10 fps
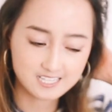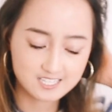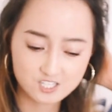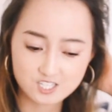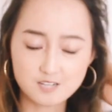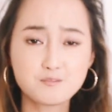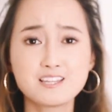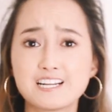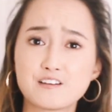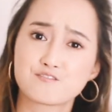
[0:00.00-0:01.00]
it's just
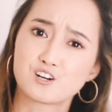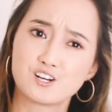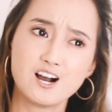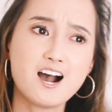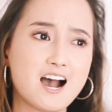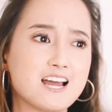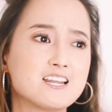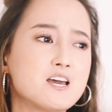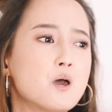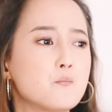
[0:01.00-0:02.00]
something that I forgot,
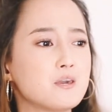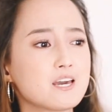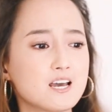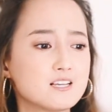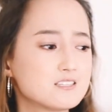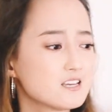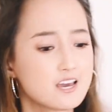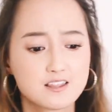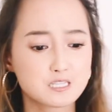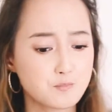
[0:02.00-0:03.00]
because
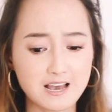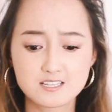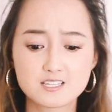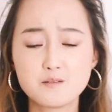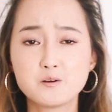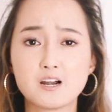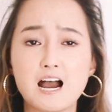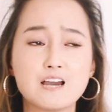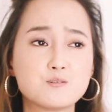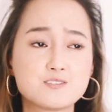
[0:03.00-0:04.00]
this past summer,
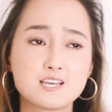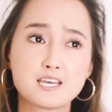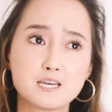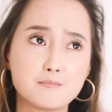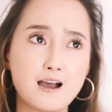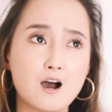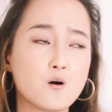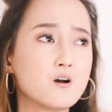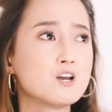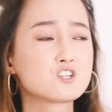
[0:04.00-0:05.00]
I was thinking
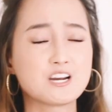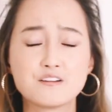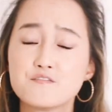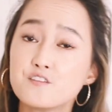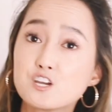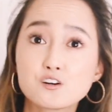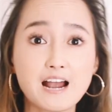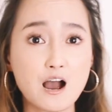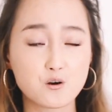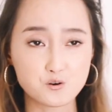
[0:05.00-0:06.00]
about trying to figure
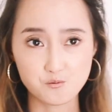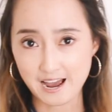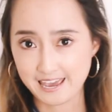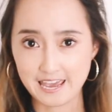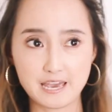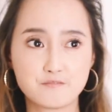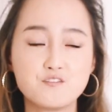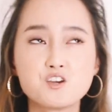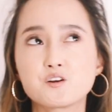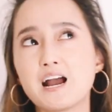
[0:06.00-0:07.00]
out who I am,
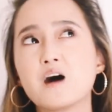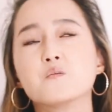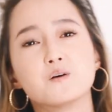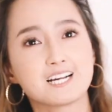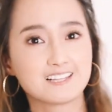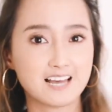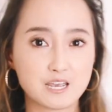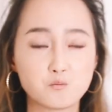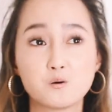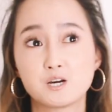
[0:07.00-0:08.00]
figure out what I
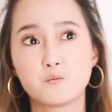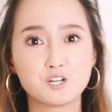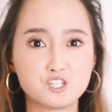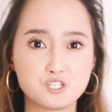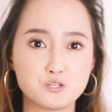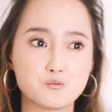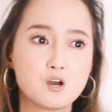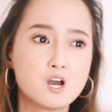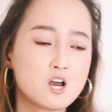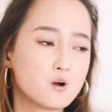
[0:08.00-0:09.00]
like, what I want to
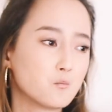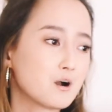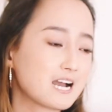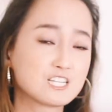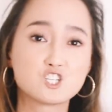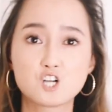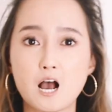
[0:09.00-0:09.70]
do, what kind of